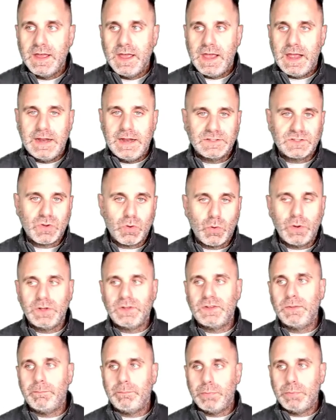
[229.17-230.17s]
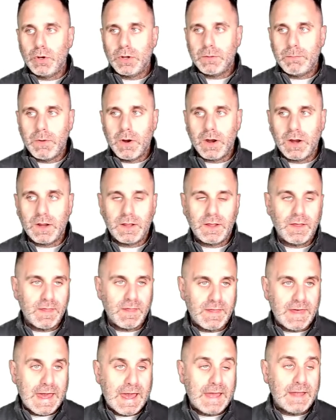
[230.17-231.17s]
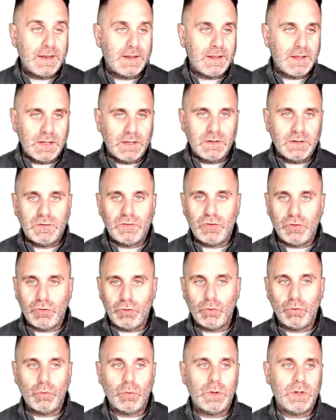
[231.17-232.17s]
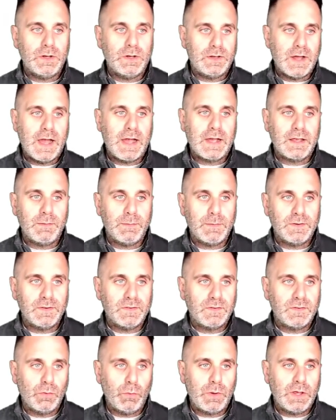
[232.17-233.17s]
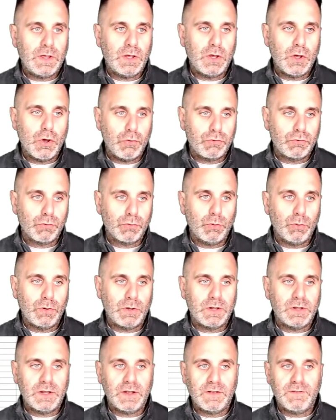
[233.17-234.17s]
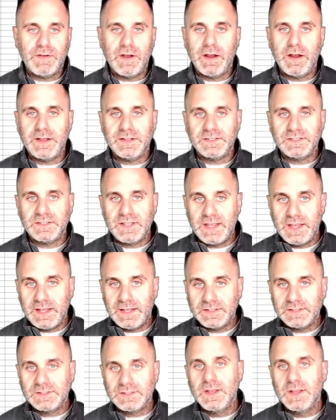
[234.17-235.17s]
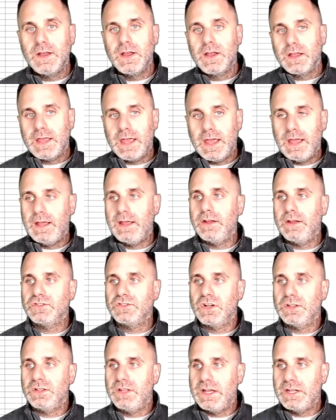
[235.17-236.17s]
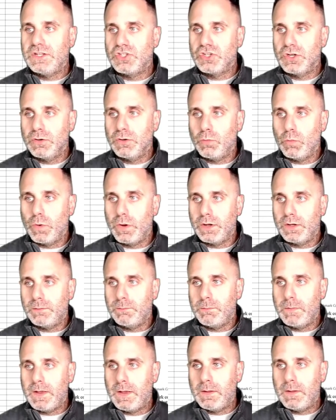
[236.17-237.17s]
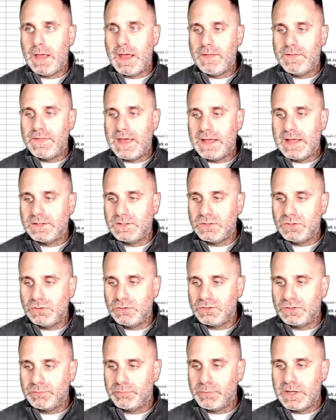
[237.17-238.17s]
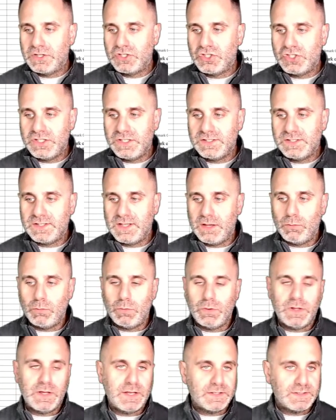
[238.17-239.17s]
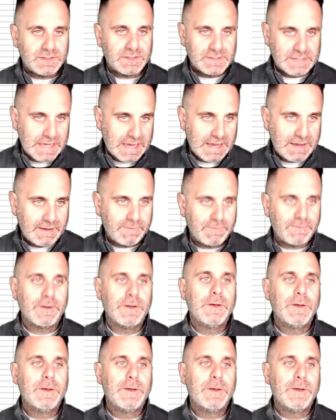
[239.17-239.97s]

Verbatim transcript: and it's going to bookmark that into documents. So we can go through and click various things. Okay, here's our ledger. We're gonna add that to spreadsheets and we'll hit save,